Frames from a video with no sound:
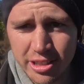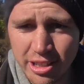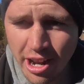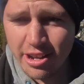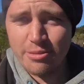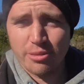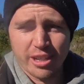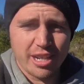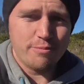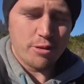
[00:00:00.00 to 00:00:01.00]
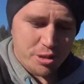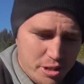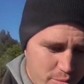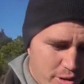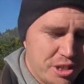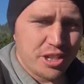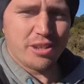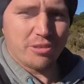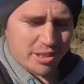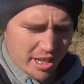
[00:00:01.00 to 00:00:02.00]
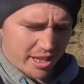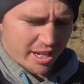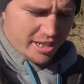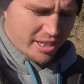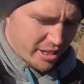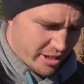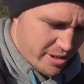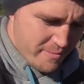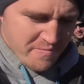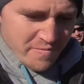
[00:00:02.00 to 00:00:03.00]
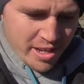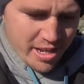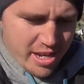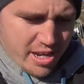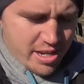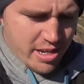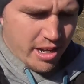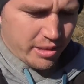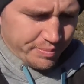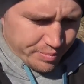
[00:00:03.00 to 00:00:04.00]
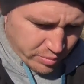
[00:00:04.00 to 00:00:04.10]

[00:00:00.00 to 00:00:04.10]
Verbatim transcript: because I know you want to keep watching my shit on Sundays. So, yeah